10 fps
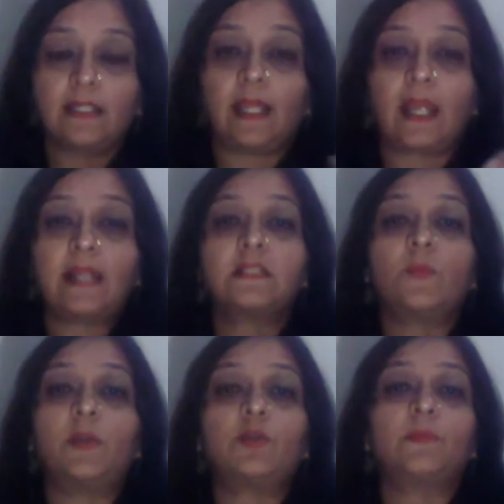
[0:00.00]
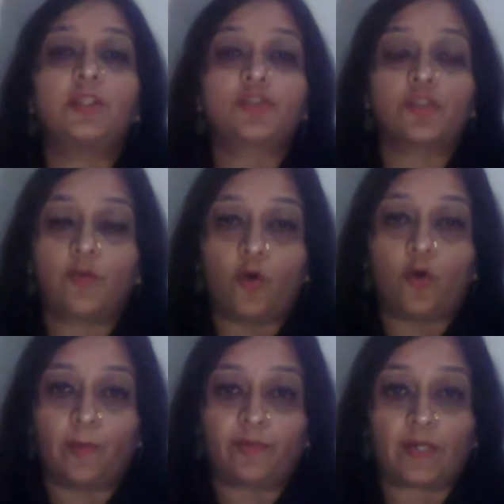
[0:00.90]
The LG went to the Ministry of
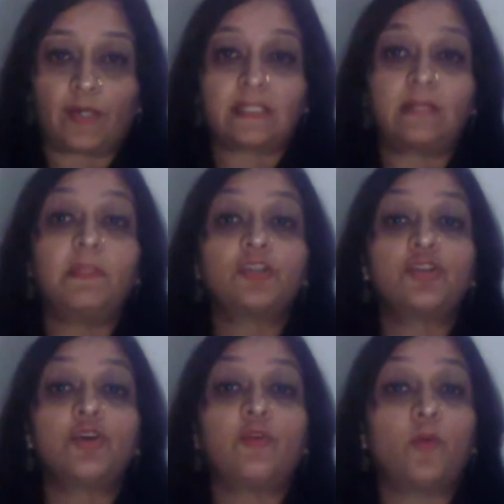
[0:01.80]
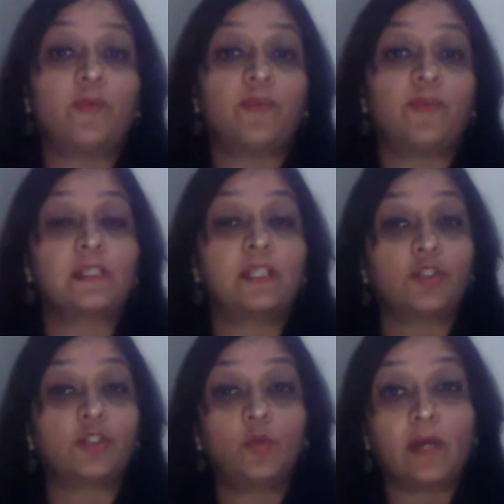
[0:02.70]
Home Affairs, and the Ministry of Home Affairs
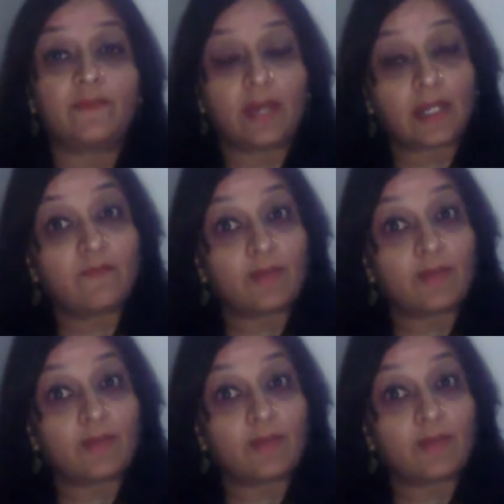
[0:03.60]
issued a very,